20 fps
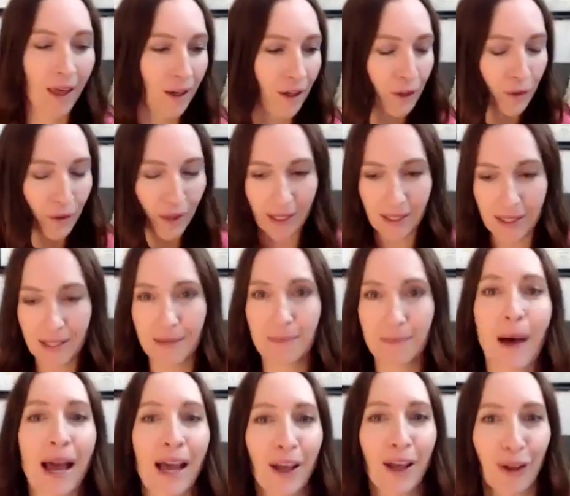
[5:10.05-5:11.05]
that
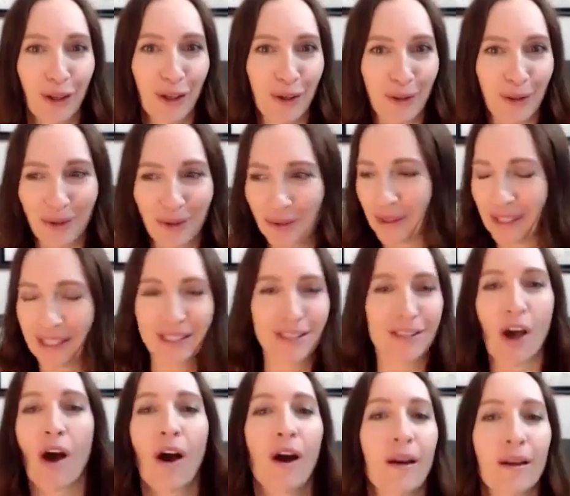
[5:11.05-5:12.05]
smile you
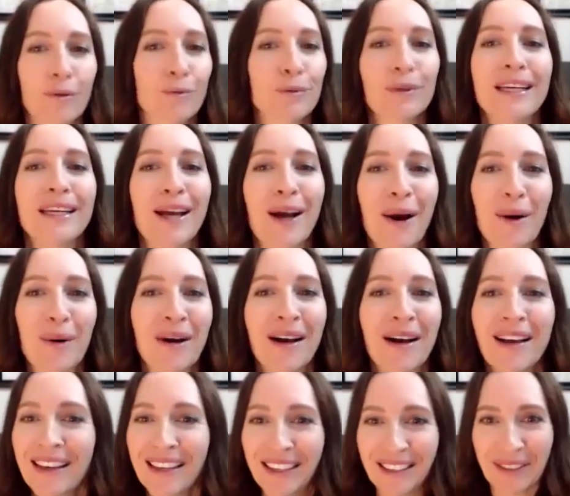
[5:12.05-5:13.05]
saw in Rio,
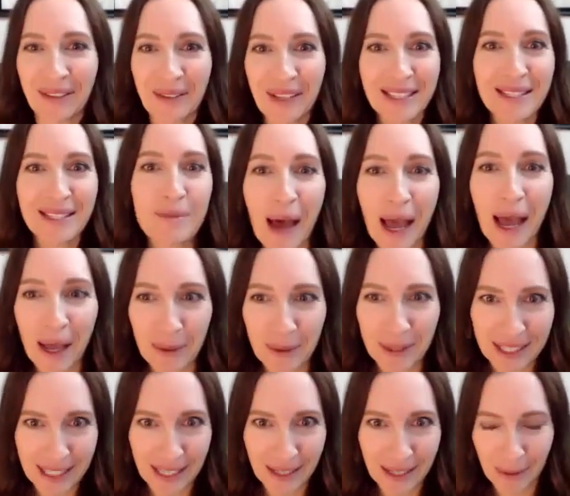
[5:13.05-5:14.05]
that smile we
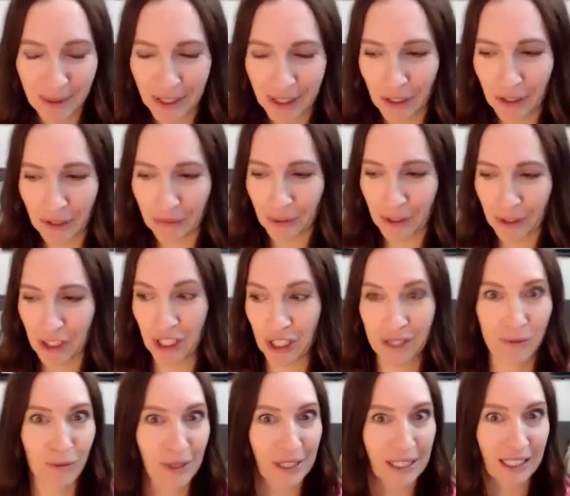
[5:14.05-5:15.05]
see when
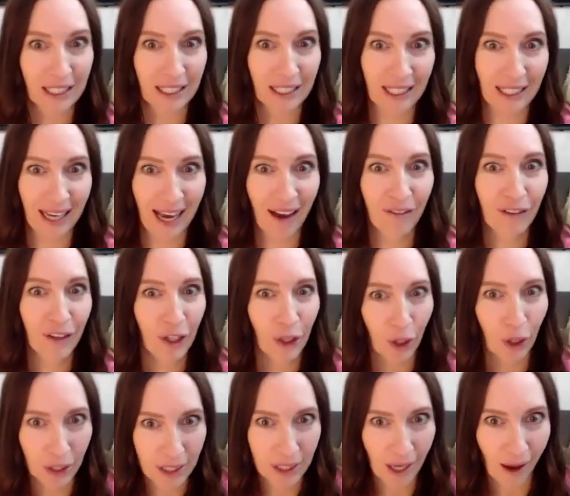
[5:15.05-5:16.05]
she's really having a
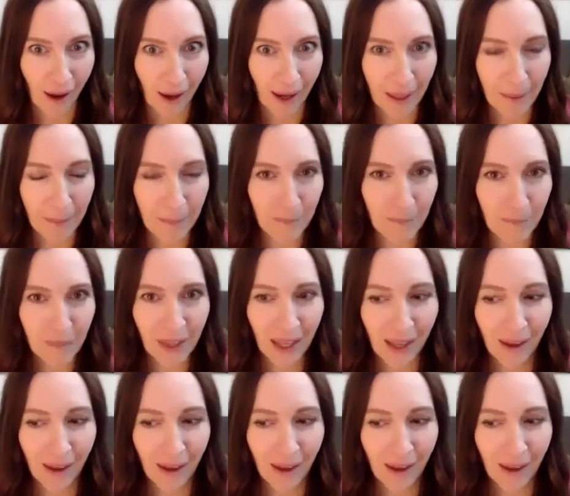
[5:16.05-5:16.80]
good time,